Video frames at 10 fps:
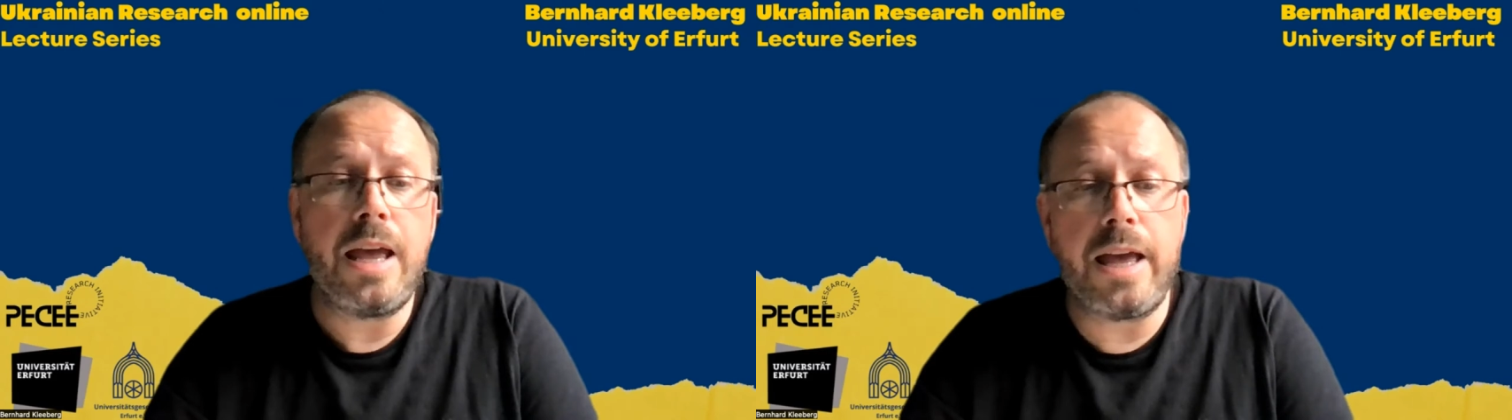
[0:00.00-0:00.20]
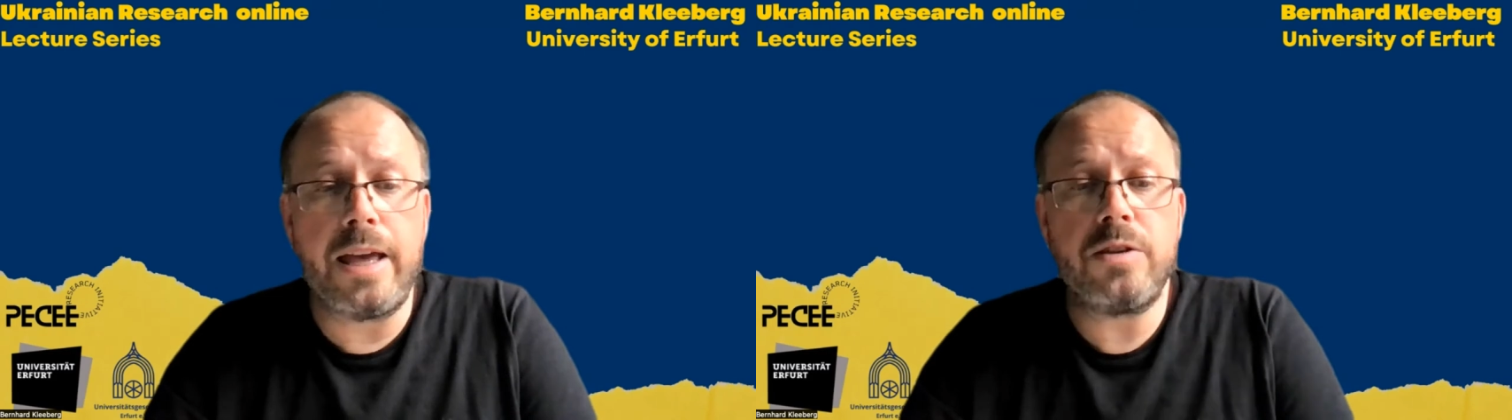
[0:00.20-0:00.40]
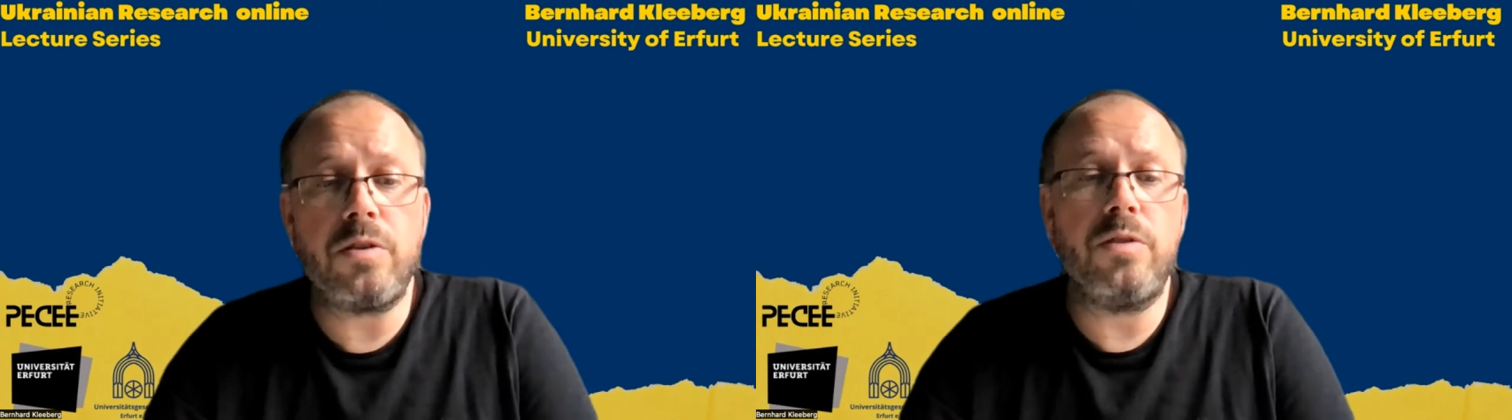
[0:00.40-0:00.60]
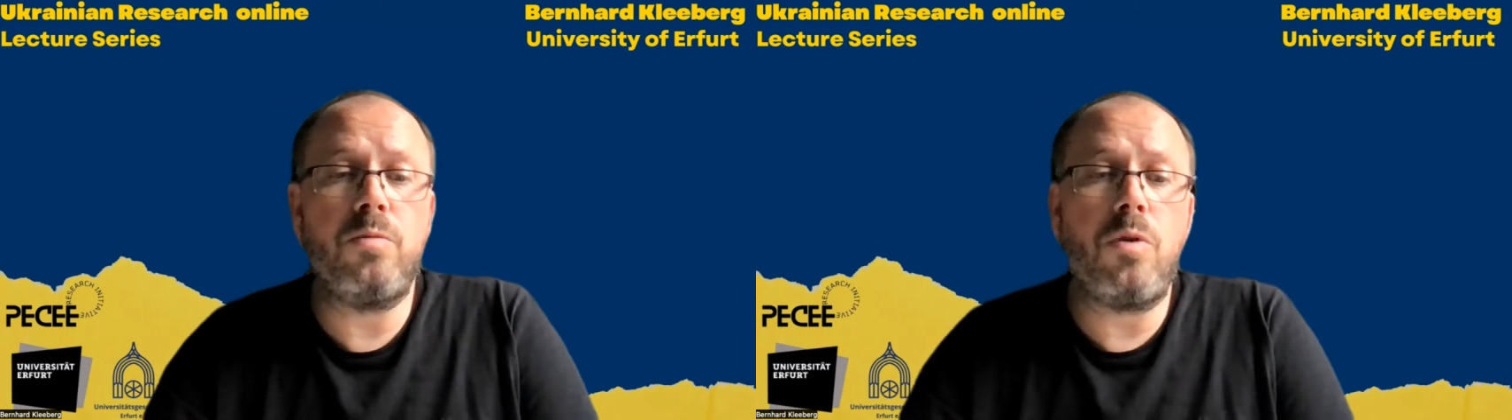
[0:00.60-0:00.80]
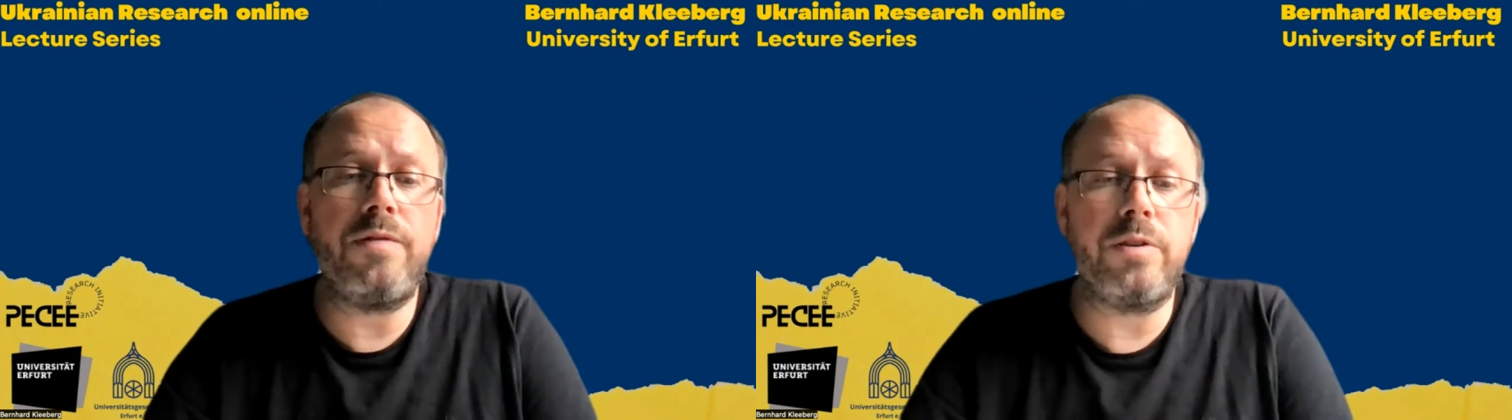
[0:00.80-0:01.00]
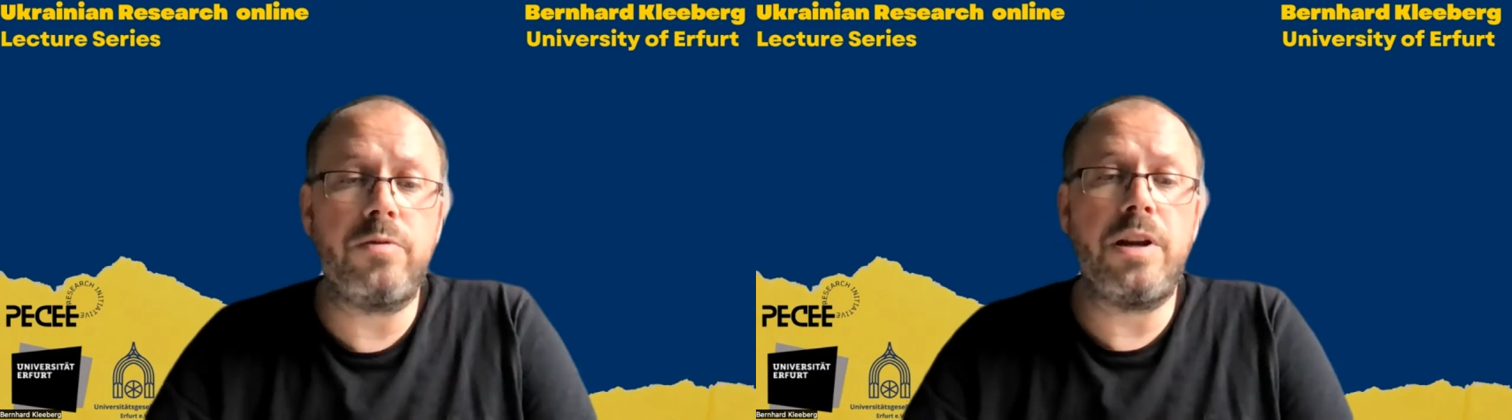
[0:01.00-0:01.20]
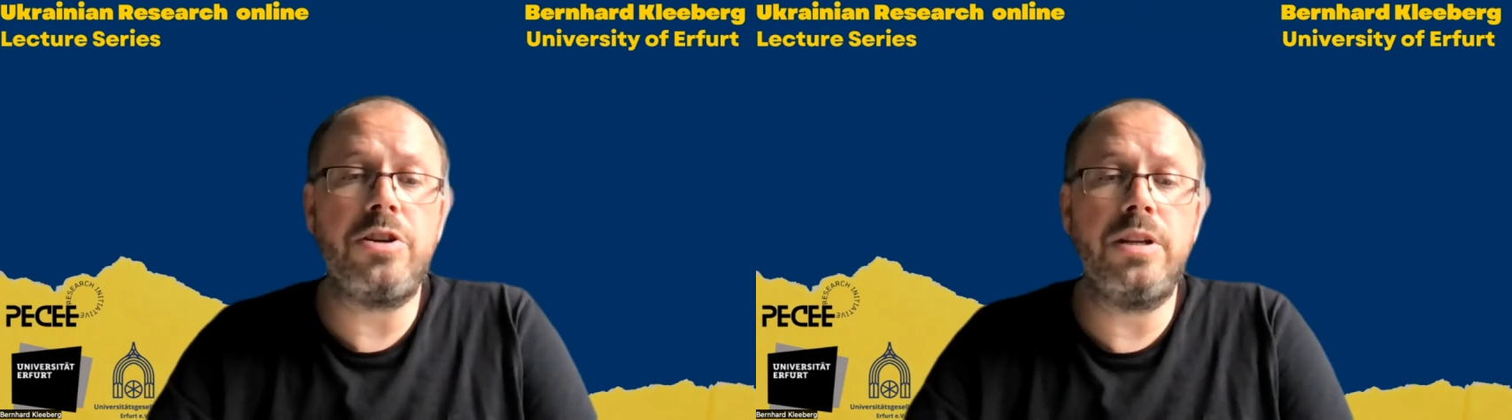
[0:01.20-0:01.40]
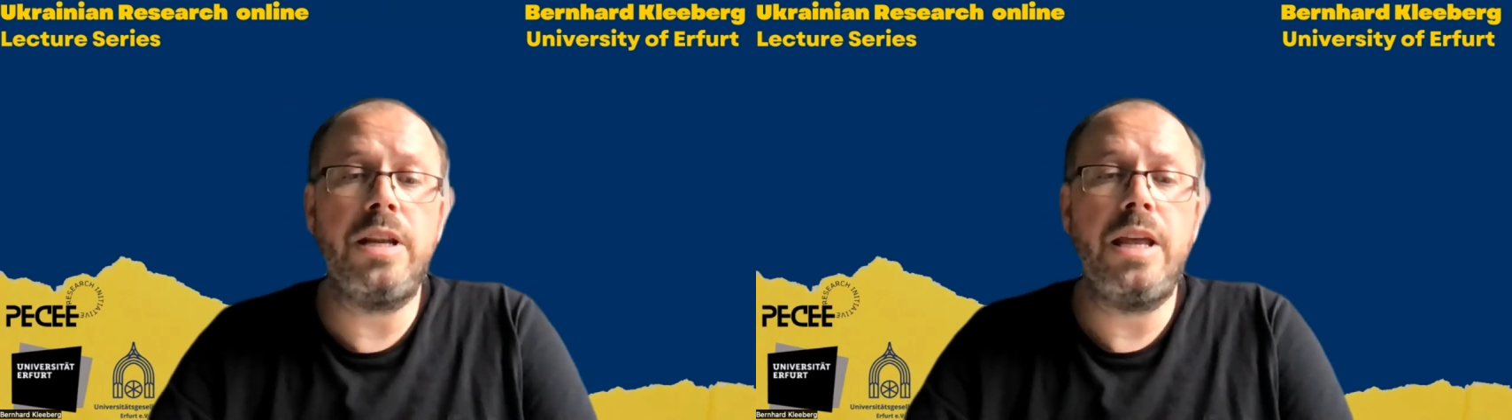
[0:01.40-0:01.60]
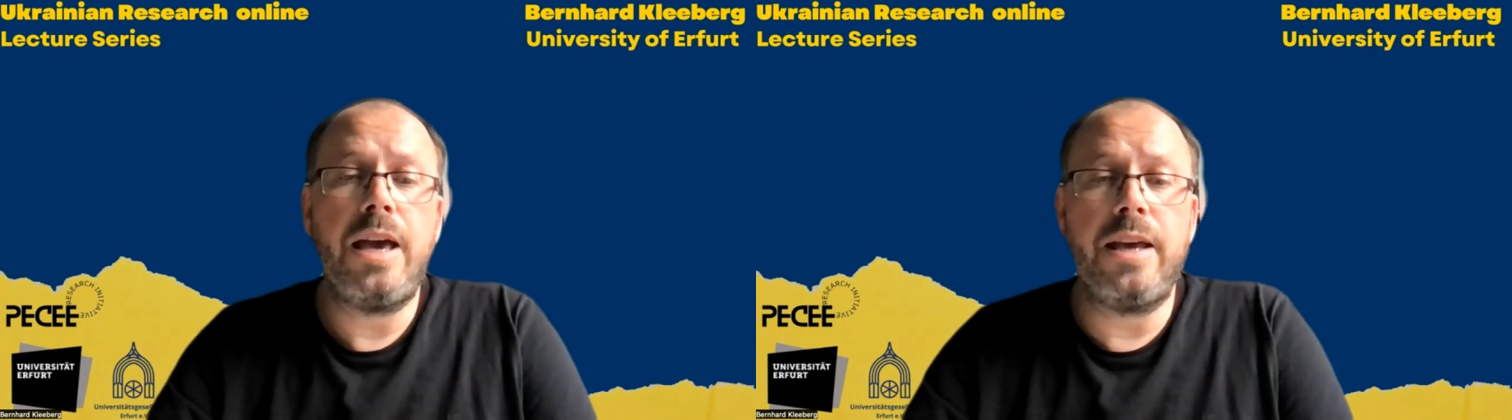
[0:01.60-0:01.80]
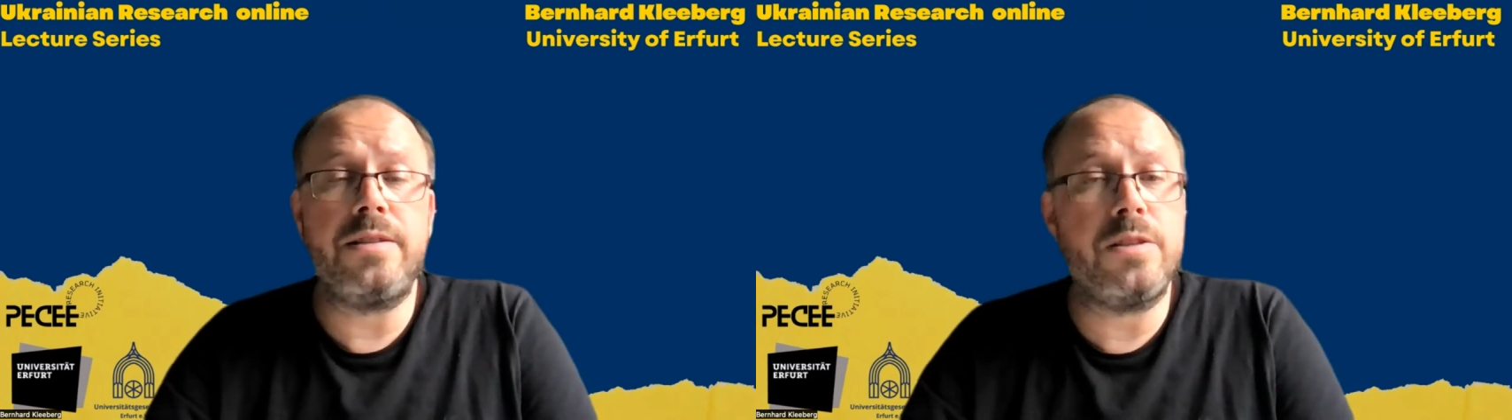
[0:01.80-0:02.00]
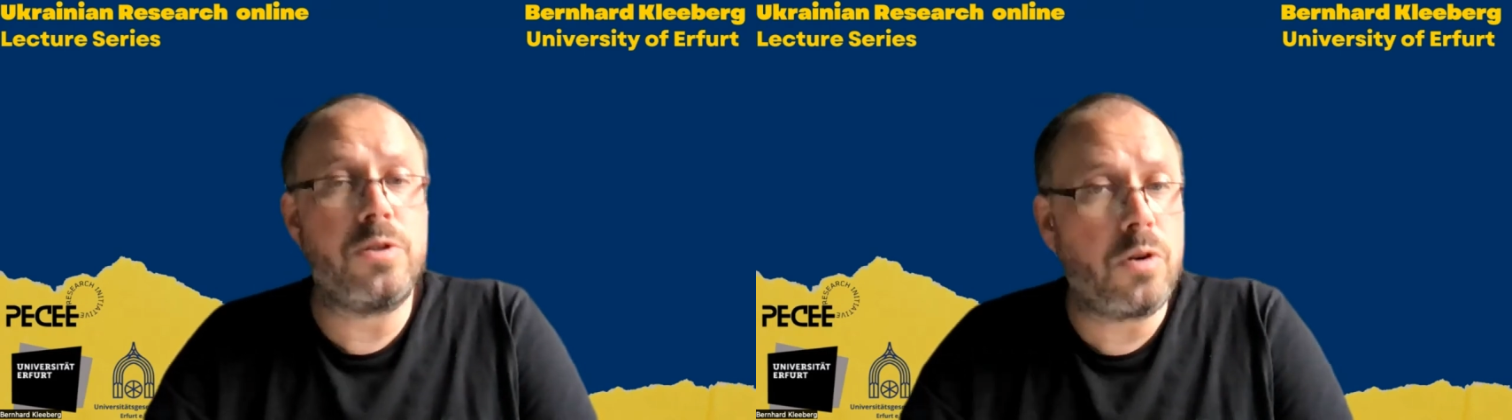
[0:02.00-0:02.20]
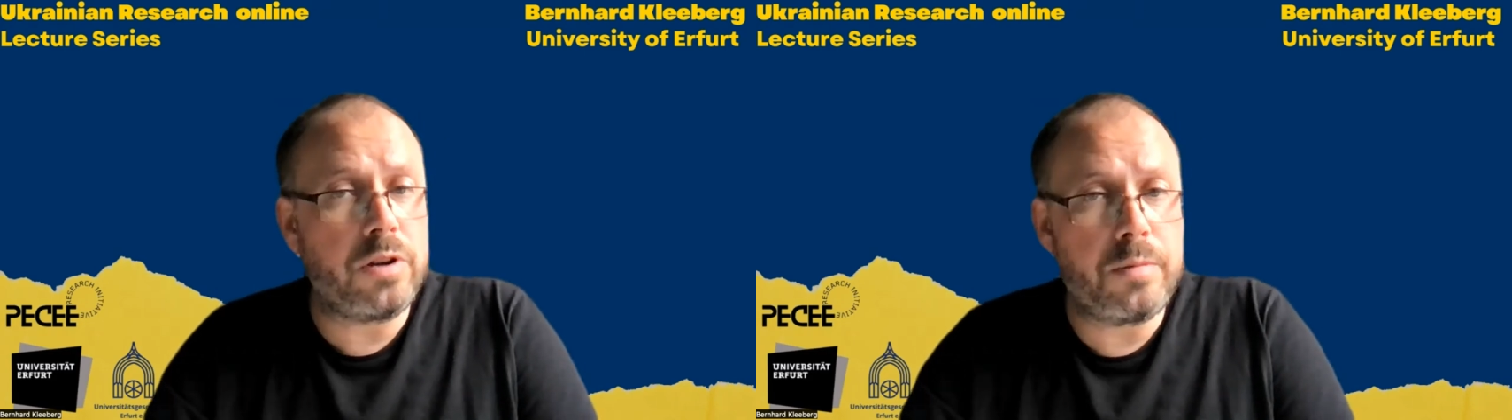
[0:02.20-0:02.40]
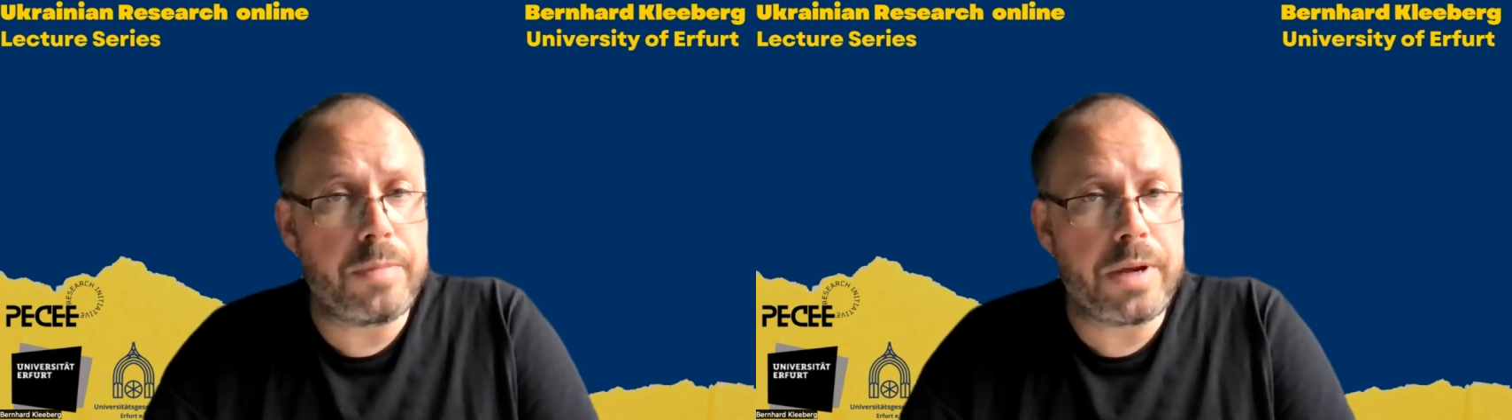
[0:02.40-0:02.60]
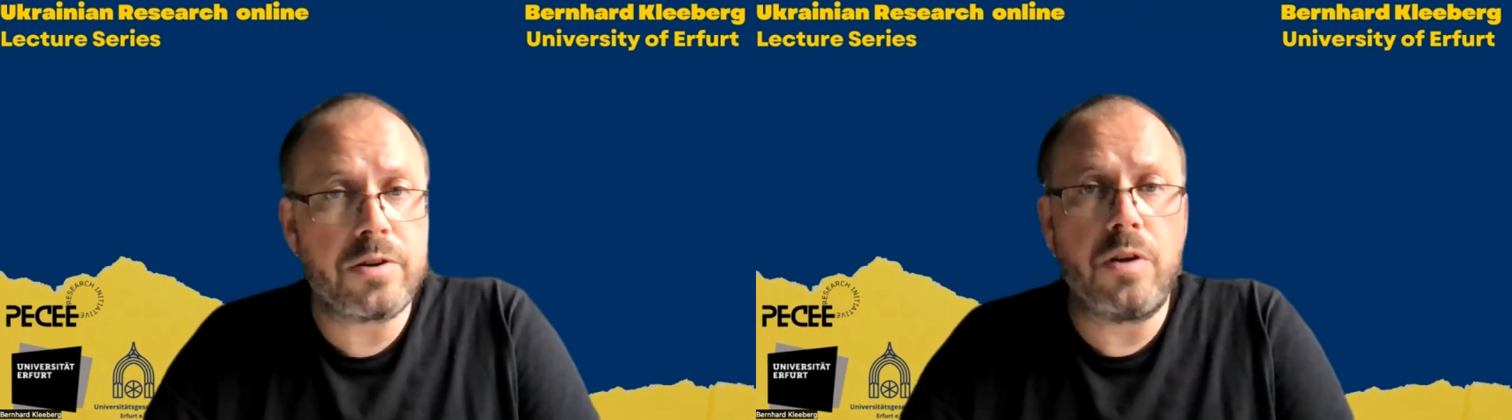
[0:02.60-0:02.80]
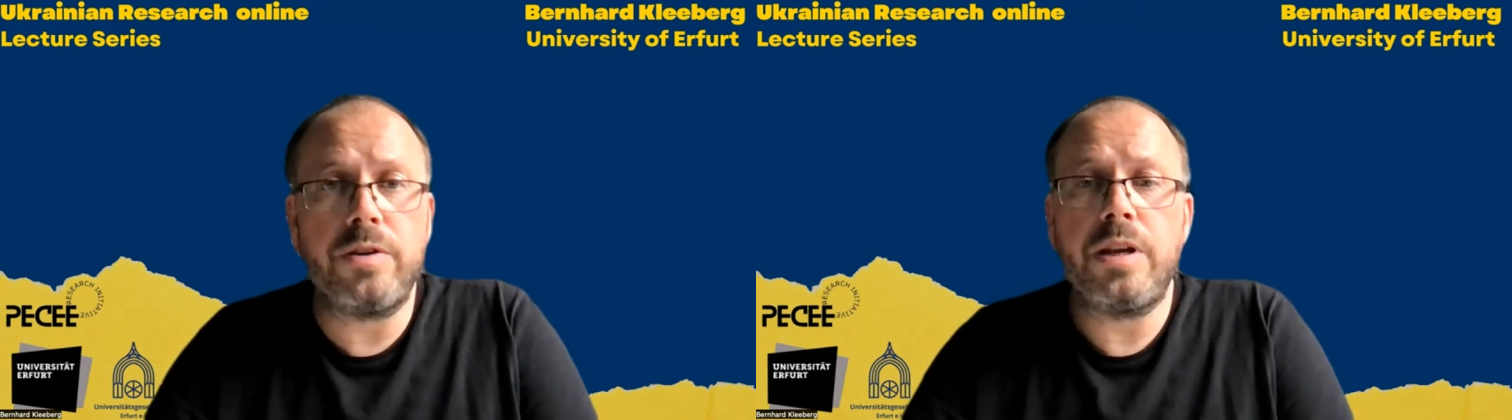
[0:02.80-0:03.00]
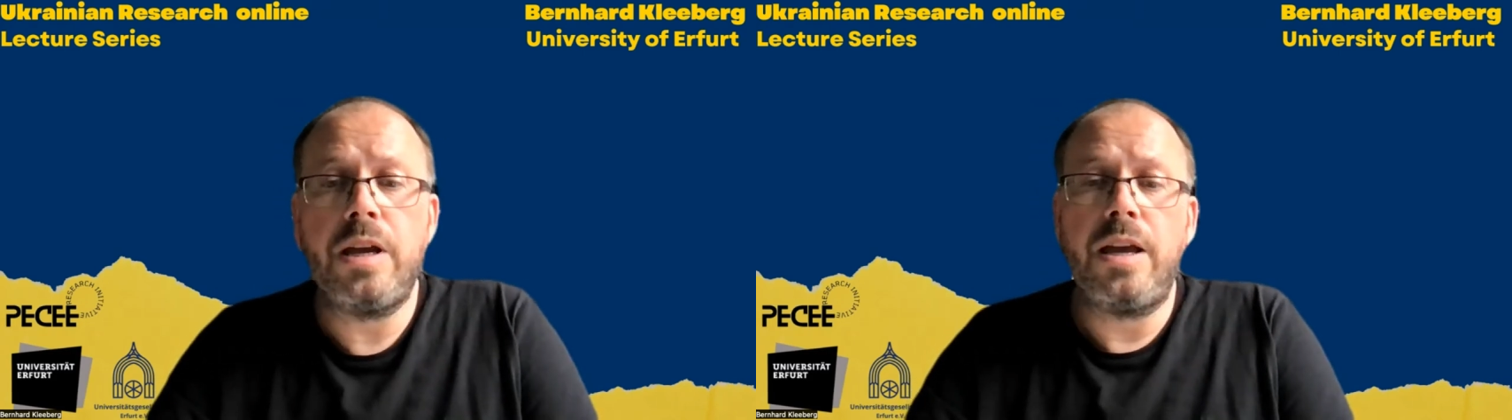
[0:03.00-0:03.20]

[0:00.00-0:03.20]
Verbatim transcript: and on the war of aggression and its historical background